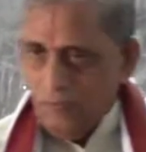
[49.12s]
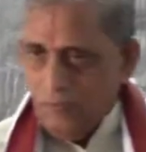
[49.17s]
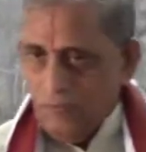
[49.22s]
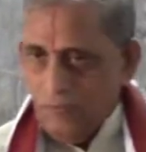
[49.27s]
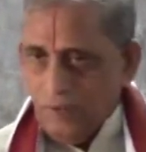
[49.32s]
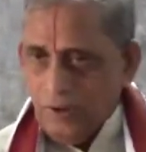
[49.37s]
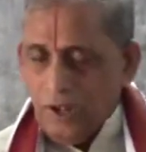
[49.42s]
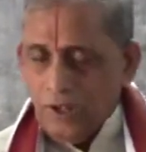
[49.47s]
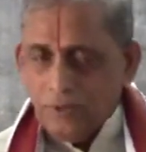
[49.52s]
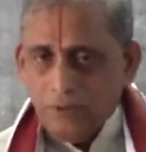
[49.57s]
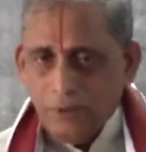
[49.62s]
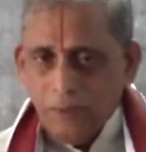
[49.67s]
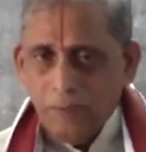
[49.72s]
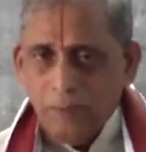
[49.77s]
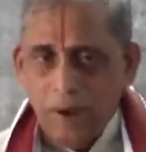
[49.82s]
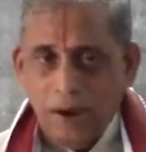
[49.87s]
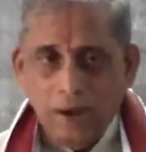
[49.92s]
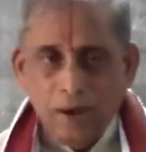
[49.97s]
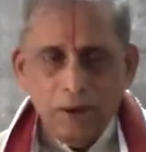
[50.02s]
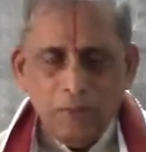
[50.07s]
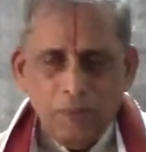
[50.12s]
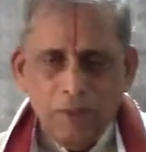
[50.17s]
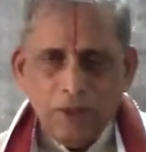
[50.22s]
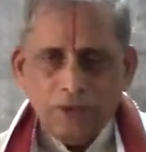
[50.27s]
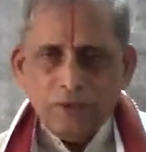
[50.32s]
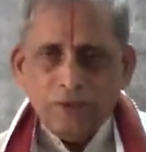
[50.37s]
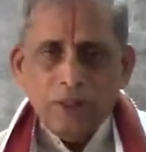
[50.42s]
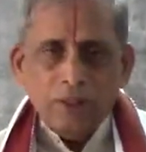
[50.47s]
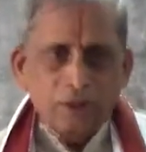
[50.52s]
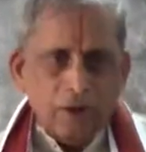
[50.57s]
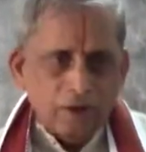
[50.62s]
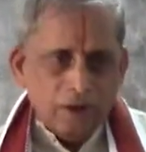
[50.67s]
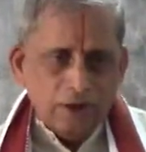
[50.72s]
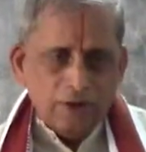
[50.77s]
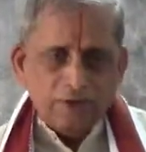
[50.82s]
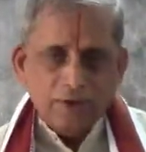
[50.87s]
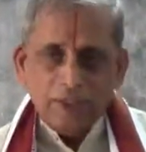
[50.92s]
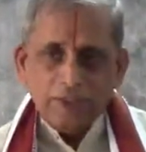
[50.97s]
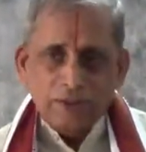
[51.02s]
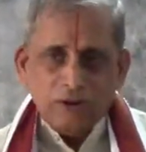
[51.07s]
Because the mind makes all the
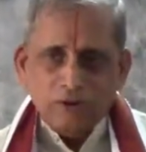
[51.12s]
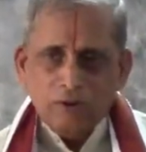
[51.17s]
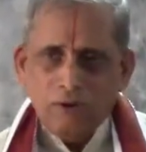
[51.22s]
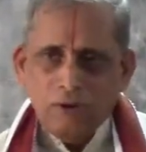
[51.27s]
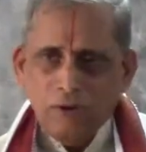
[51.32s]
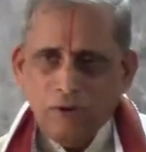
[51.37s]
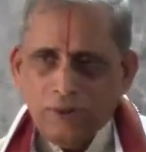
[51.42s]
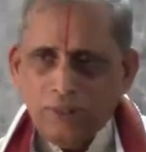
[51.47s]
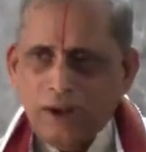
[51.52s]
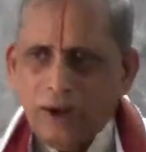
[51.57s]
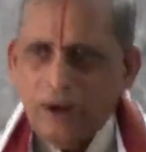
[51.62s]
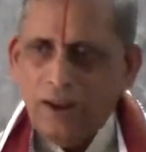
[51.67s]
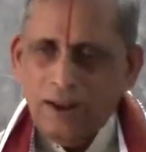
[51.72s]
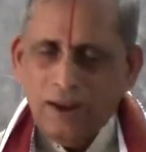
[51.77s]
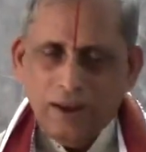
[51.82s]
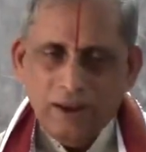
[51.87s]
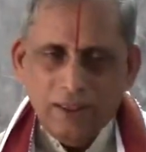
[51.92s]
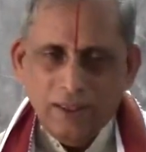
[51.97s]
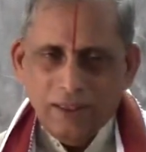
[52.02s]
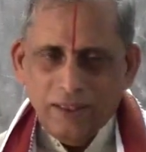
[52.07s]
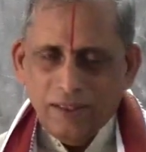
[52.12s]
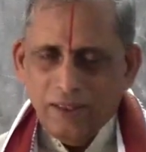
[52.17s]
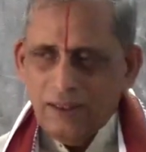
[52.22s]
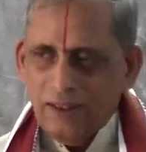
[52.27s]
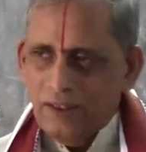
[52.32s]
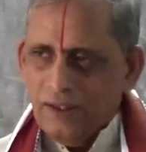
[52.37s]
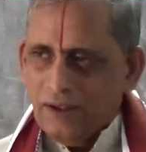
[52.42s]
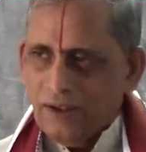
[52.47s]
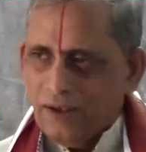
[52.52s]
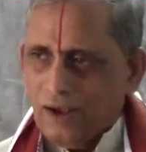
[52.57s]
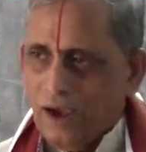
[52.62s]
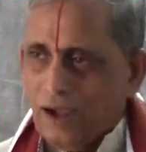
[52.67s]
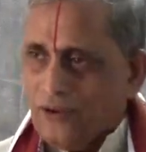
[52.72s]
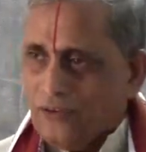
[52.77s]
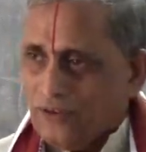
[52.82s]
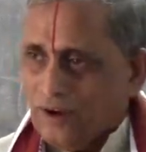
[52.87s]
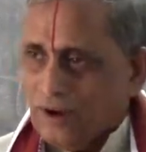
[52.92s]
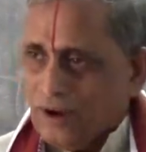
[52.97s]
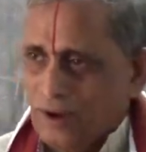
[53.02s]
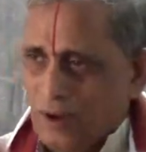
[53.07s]
tricks, as I told you other day.
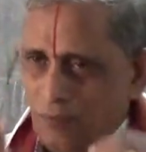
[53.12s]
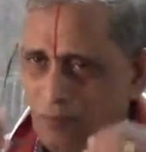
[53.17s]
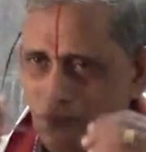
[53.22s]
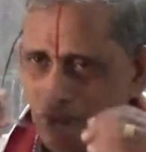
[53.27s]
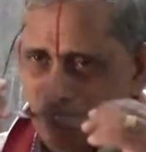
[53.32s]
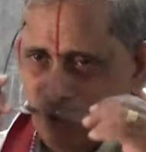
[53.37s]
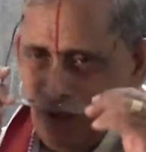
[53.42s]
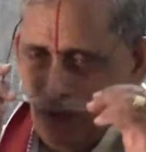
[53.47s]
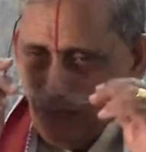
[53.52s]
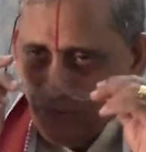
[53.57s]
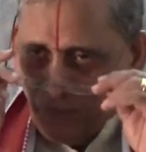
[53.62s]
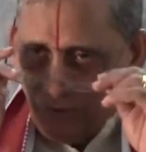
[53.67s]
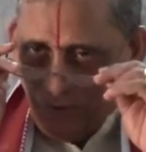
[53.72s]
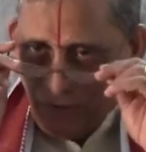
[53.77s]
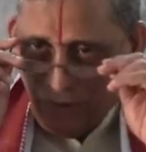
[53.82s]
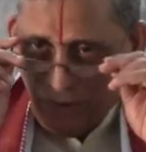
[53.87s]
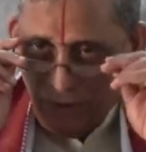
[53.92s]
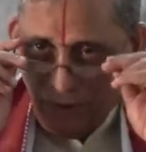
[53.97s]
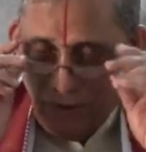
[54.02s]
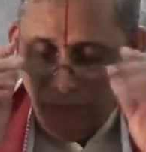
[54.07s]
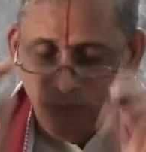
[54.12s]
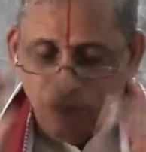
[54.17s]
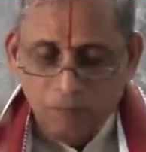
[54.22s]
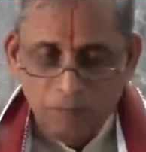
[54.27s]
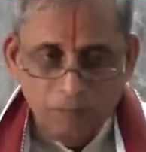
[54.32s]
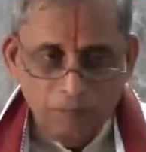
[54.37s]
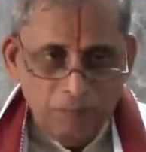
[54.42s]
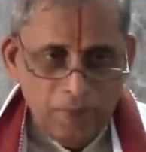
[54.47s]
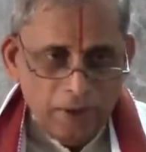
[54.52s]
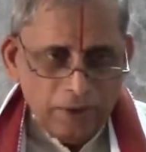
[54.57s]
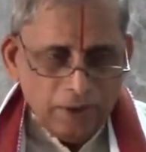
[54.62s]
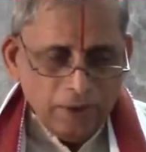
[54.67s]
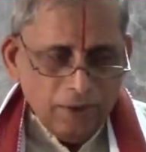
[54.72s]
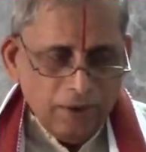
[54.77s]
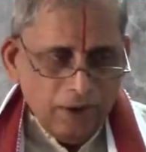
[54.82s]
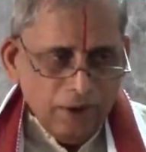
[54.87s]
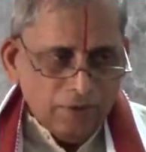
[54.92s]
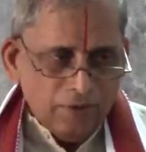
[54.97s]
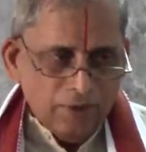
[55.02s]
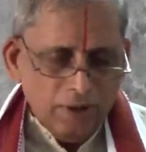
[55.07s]
Constantly keeps making
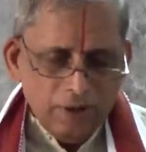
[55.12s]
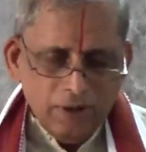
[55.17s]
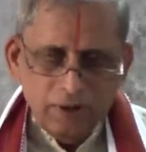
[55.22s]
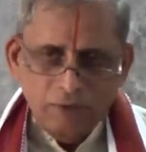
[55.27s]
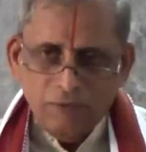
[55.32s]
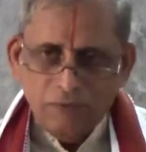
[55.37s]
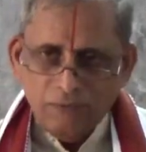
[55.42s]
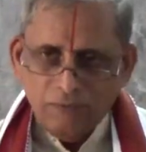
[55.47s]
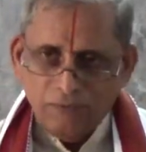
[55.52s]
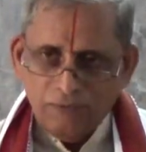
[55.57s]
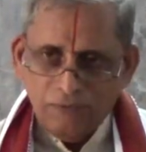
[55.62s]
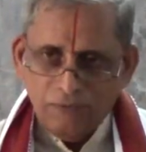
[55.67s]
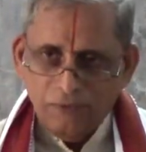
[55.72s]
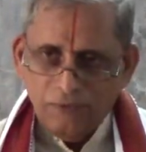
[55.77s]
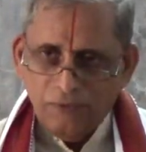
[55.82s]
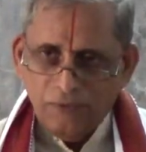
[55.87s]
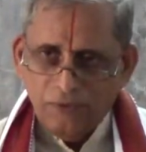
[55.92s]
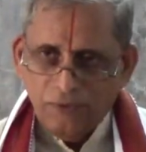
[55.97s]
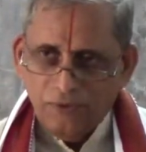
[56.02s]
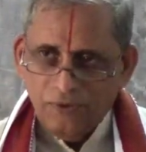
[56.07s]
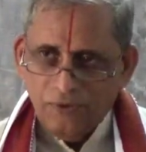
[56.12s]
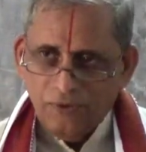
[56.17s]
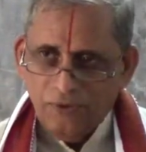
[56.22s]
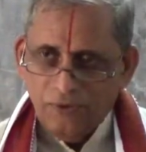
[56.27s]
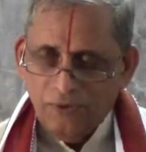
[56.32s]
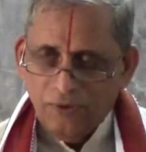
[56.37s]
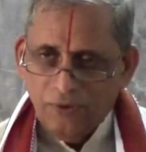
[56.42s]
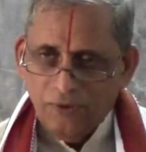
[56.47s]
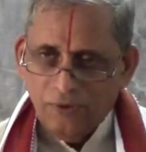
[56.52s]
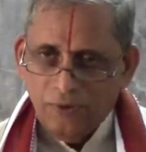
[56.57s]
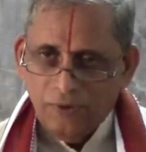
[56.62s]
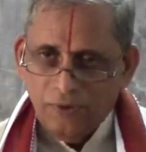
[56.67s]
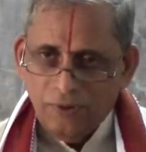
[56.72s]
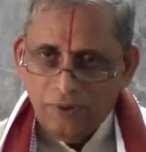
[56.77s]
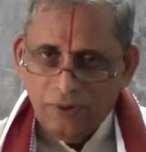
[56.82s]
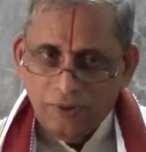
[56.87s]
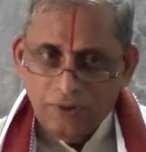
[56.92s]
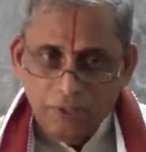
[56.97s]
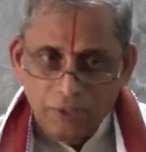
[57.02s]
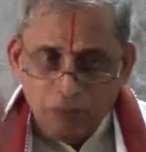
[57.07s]
tricks on you.
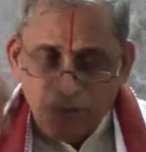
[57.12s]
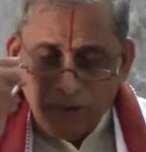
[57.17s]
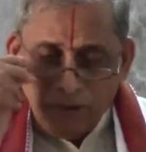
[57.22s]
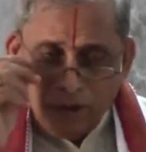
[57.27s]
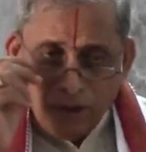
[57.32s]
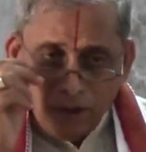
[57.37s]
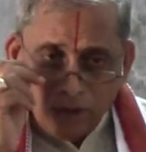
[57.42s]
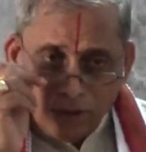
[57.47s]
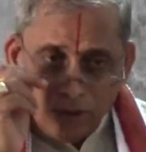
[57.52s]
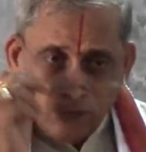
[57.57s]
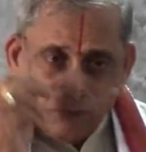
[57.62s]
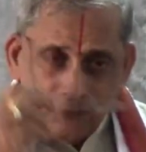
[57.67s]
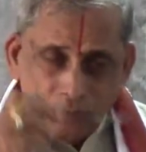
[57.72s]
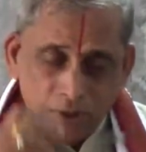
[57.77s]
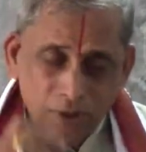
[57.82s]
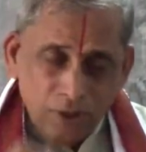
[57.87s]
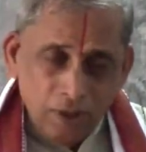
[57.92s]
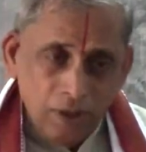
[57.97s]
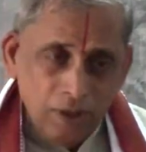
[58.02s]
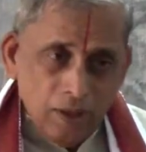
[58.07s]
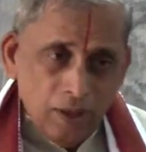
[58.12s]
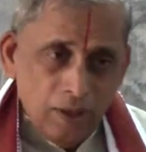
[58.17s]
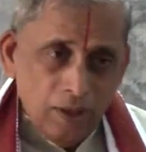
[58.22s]
This is because of the